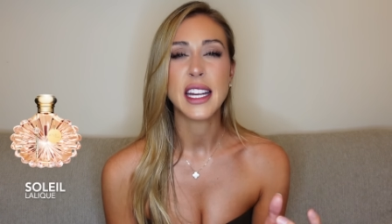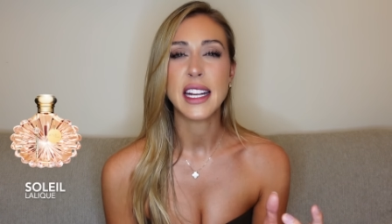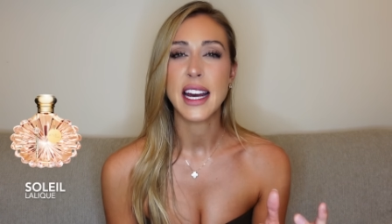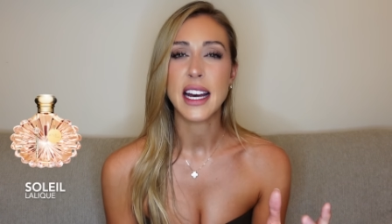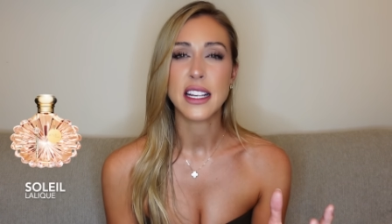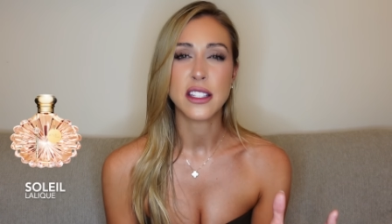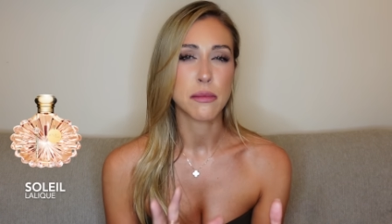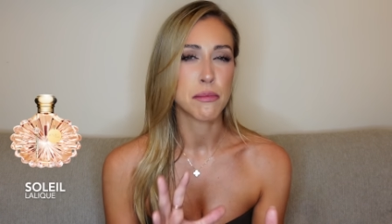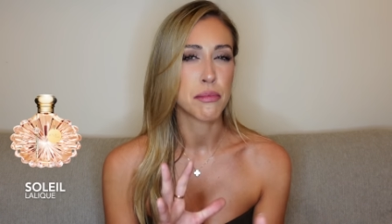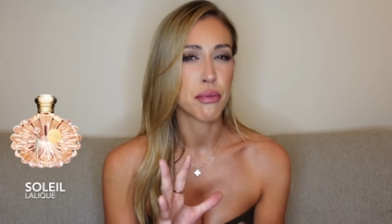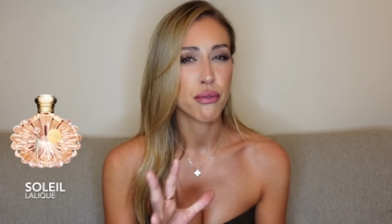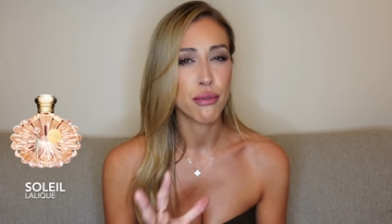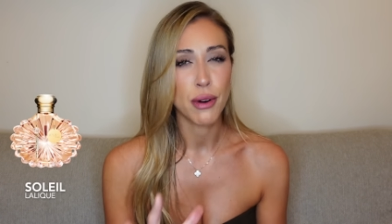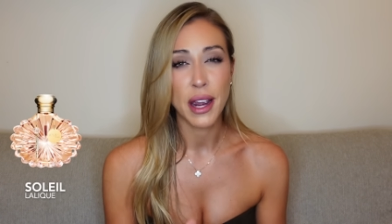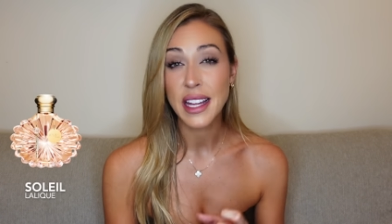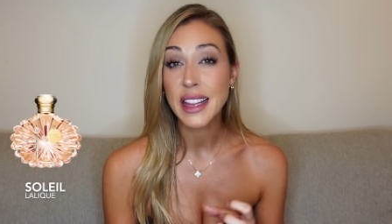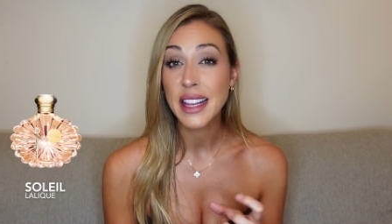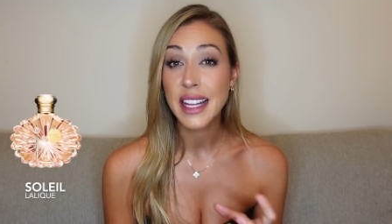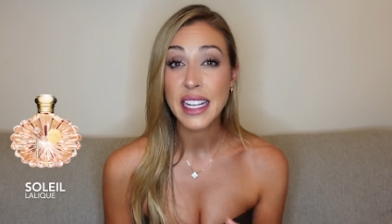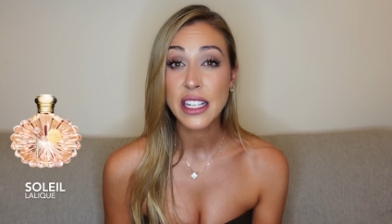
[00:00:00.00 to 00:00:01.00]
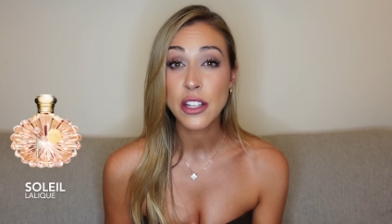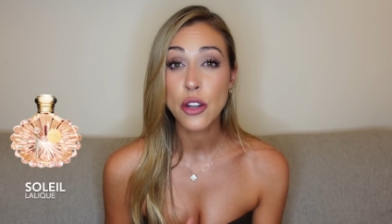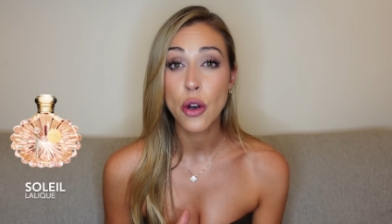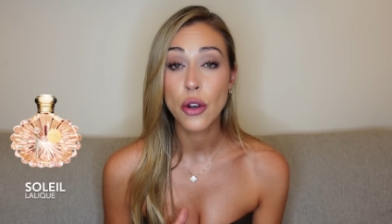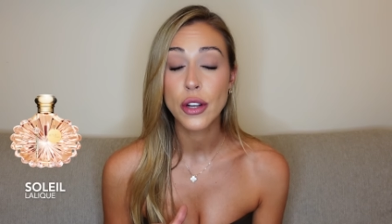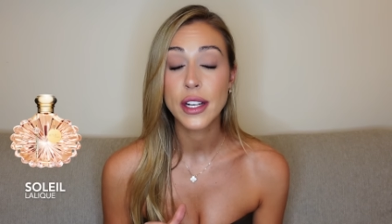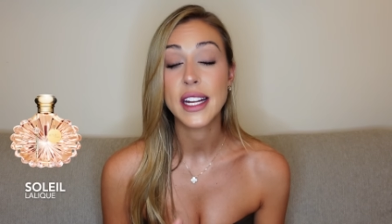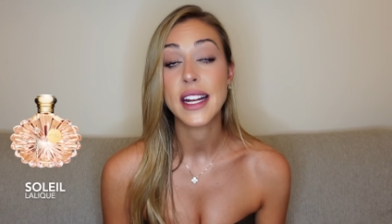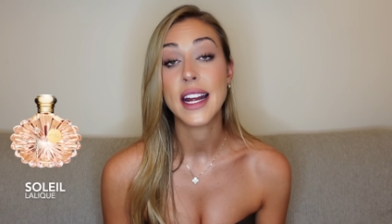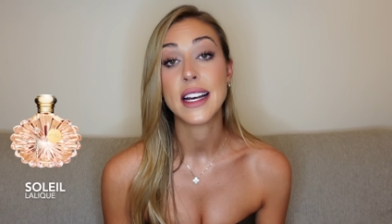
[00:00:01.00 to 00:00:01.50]
It has a praline
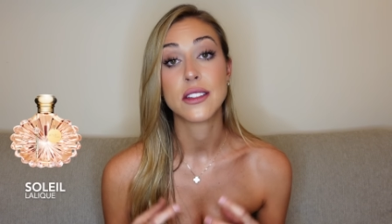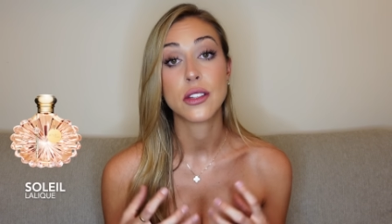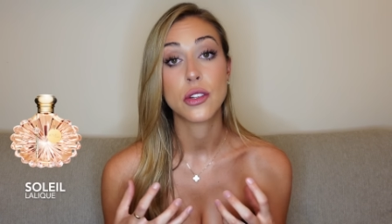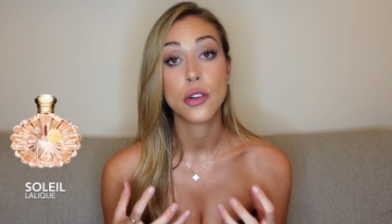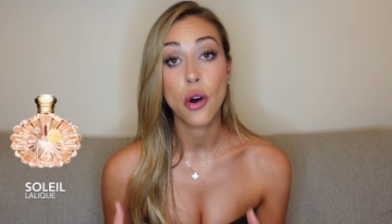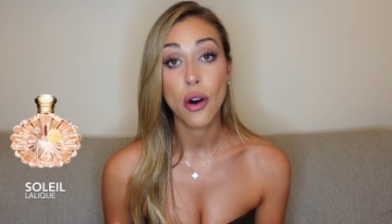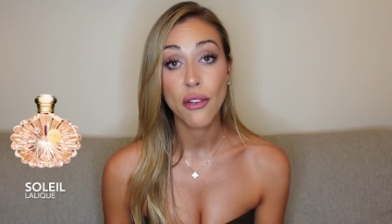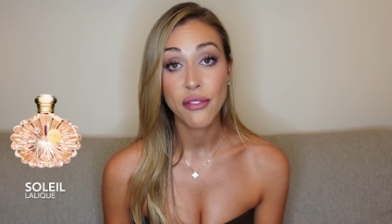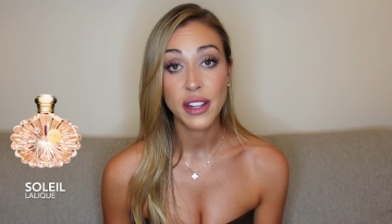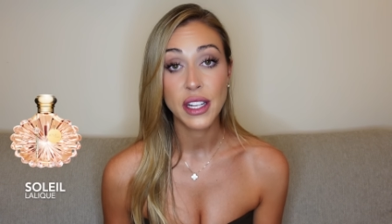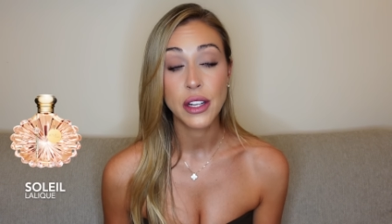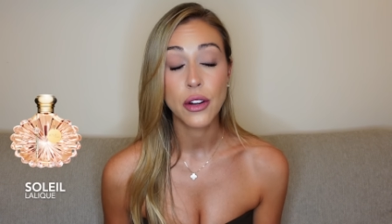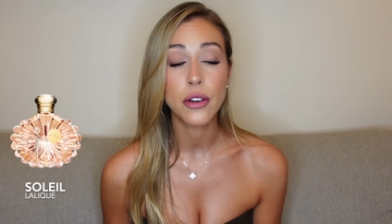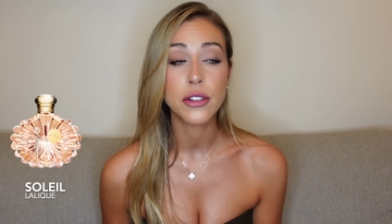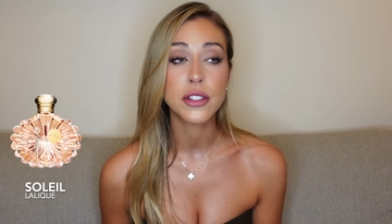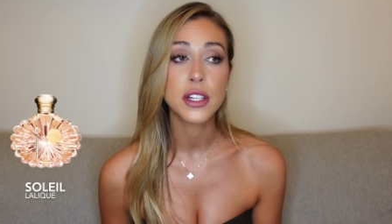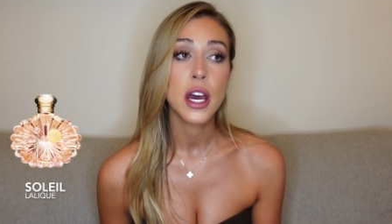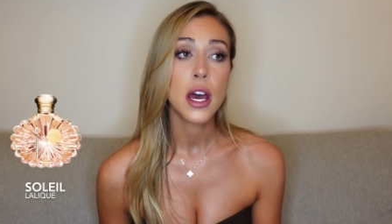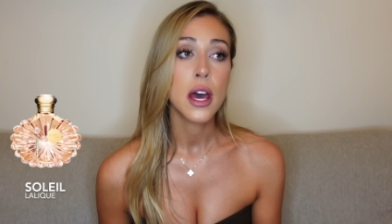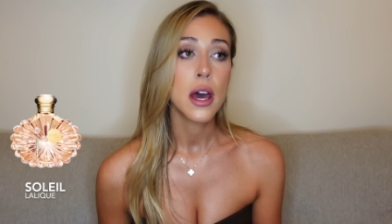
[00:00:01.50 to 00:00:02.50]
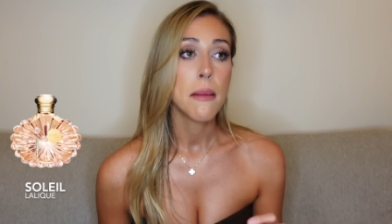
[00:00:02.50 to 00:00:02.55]
note. It has a coffee note.